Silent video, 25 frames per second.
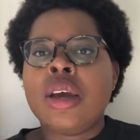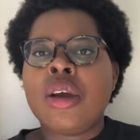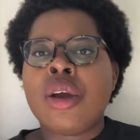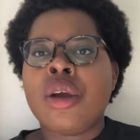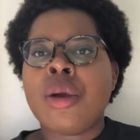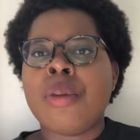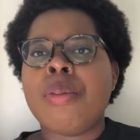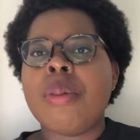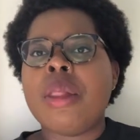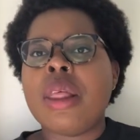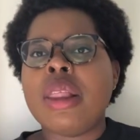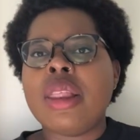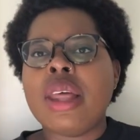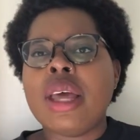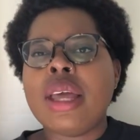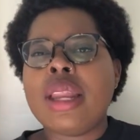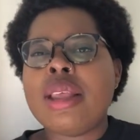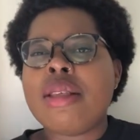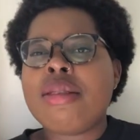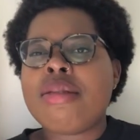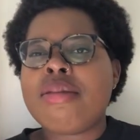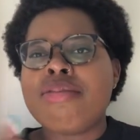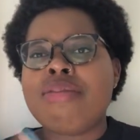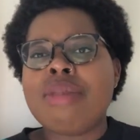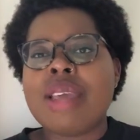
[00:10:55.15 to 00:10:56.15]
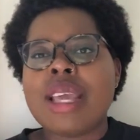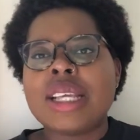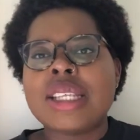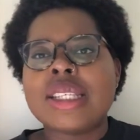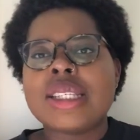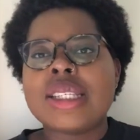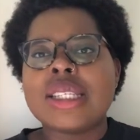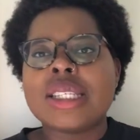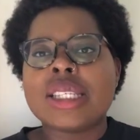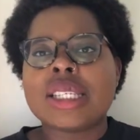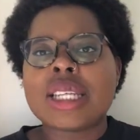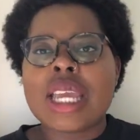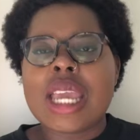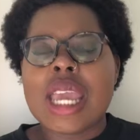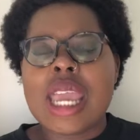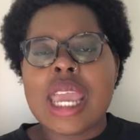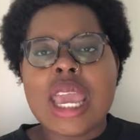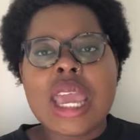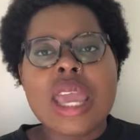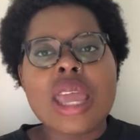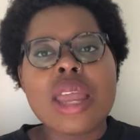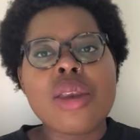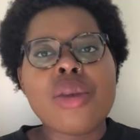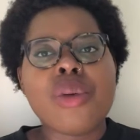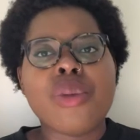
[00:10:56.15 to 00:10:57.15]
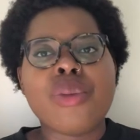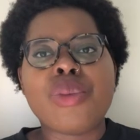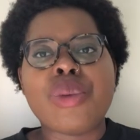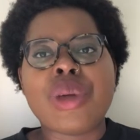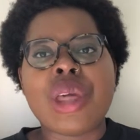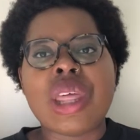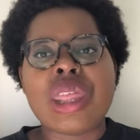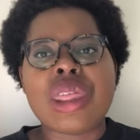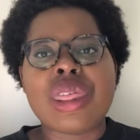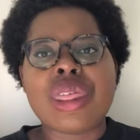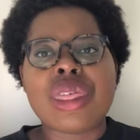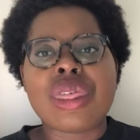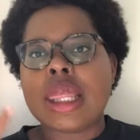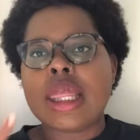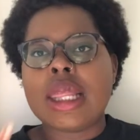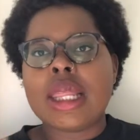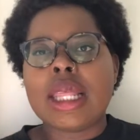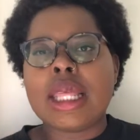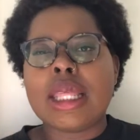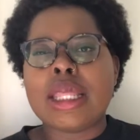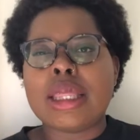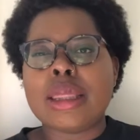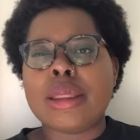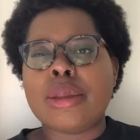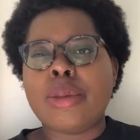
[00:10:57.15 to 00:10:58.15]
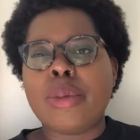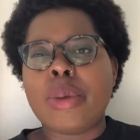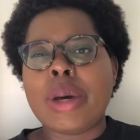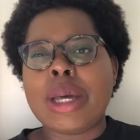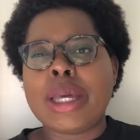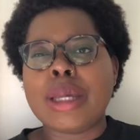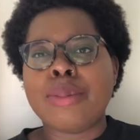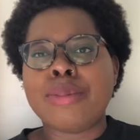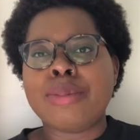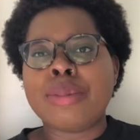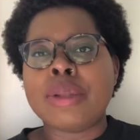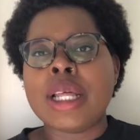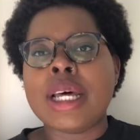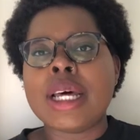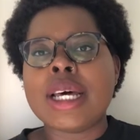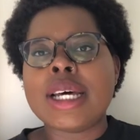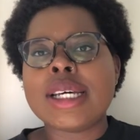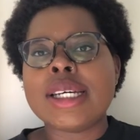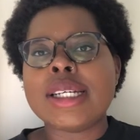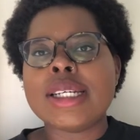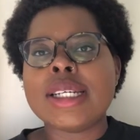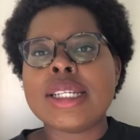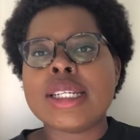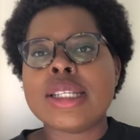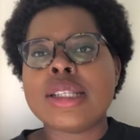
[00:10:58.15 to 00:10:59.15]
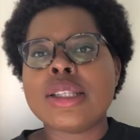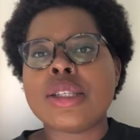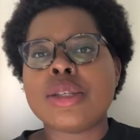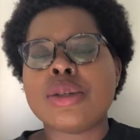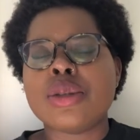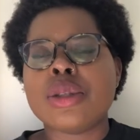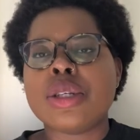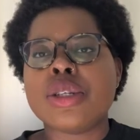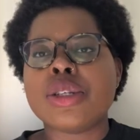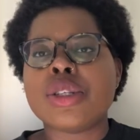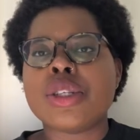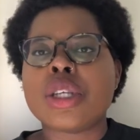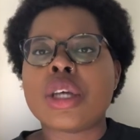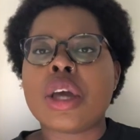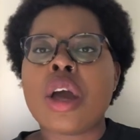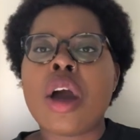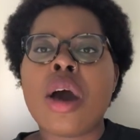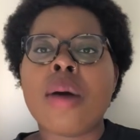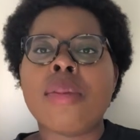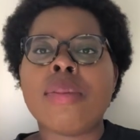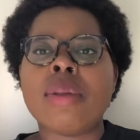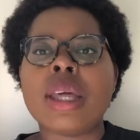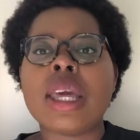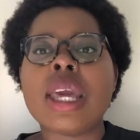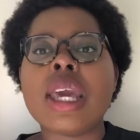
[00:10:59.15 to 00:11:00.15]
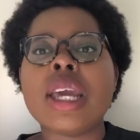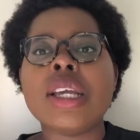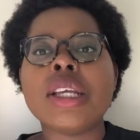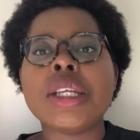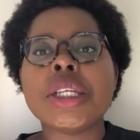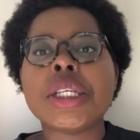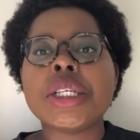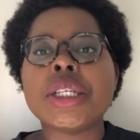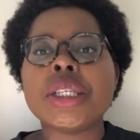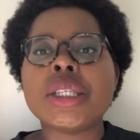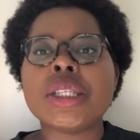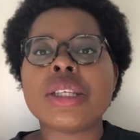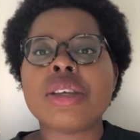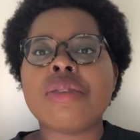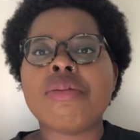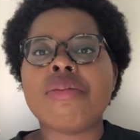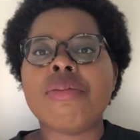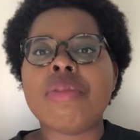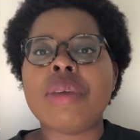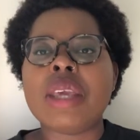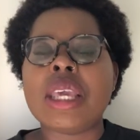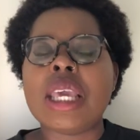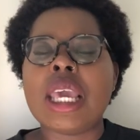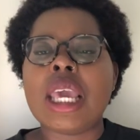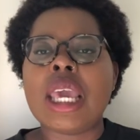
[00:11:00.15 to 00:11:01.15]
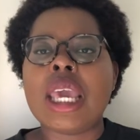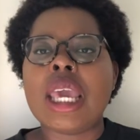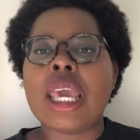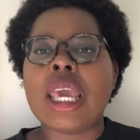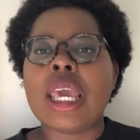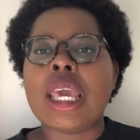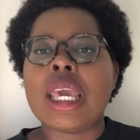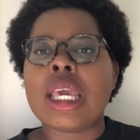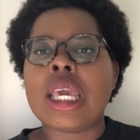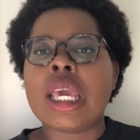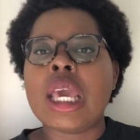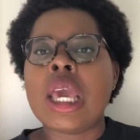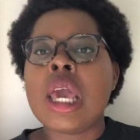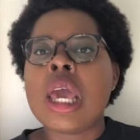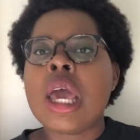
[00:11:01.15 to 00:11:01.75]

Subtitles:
her bloodline is mixed in with like the white blood, and so there's the complications of being